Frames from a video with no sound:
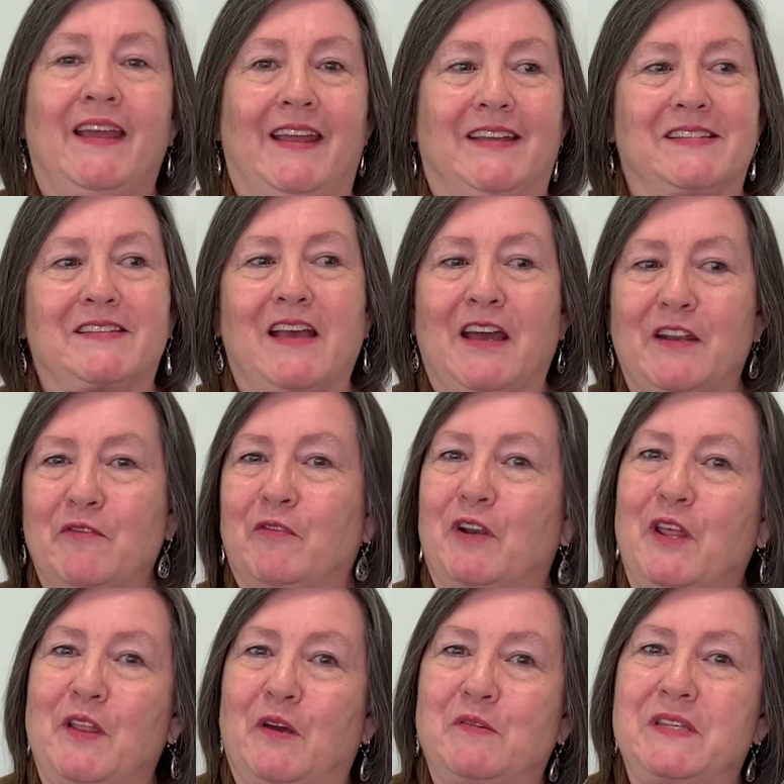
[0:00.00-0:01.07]
It's kind of
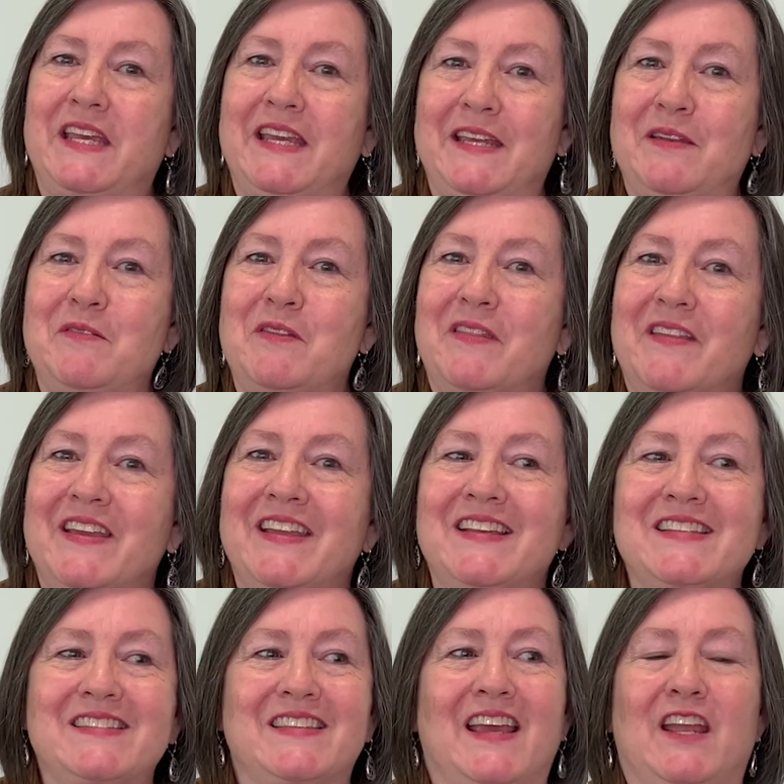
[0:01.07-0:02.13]
one of those hidden
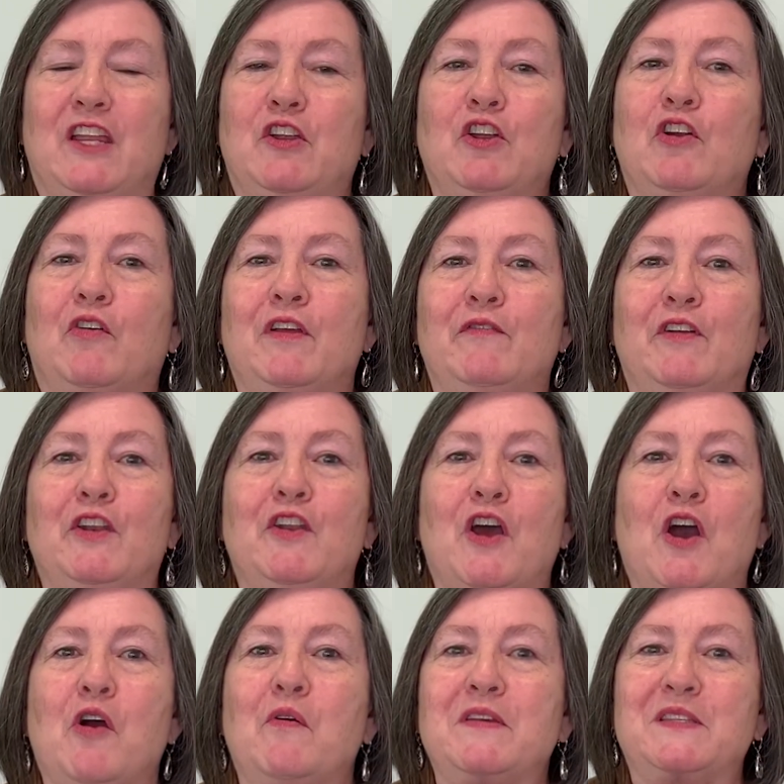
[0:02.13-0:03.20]
things that you don't even
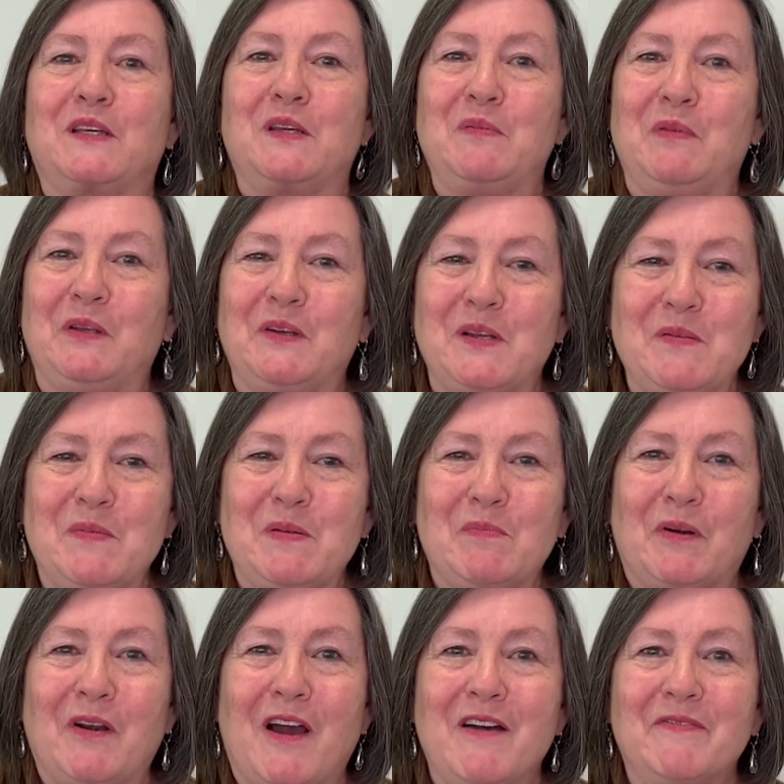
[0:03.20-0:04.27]
know as a community
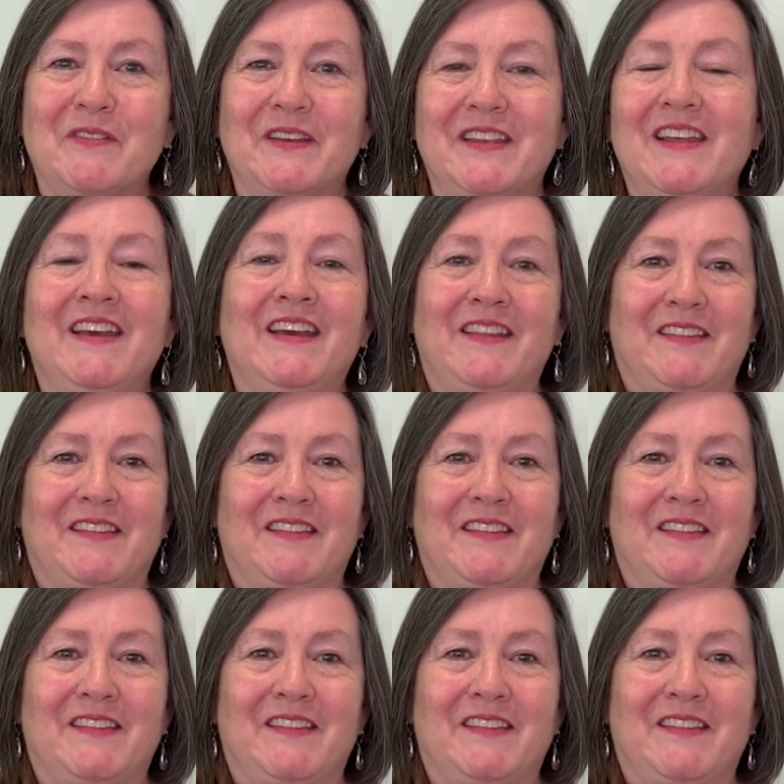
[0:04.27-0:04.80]
member often,